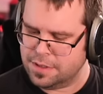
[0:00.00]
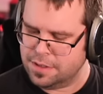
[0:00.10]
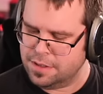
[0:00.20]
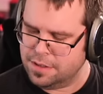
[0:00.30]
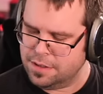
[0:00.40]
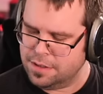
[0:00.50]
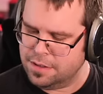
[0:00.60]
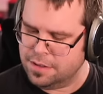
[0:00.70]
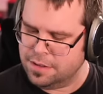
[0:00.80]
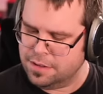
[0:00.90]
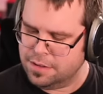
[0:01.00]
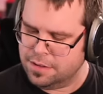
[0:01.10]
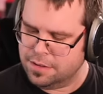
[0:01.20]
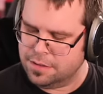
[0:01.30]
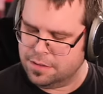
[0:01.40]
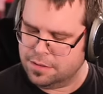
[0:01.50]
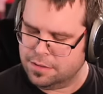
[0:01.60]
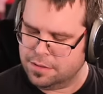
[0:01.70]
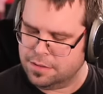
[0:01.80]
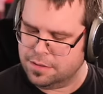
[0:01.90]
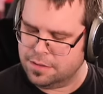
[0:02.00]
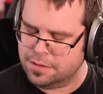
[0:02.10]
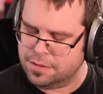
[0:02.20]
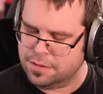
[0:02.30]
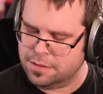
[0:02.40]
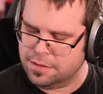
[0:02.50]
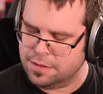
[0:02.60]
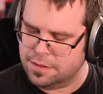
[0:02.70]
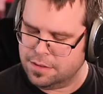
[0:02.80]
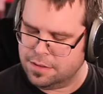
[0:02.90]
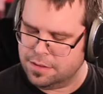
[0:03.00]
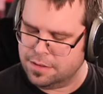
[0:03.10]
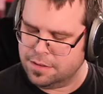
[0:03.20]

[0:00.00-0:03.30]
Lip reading: The person shown says nothing.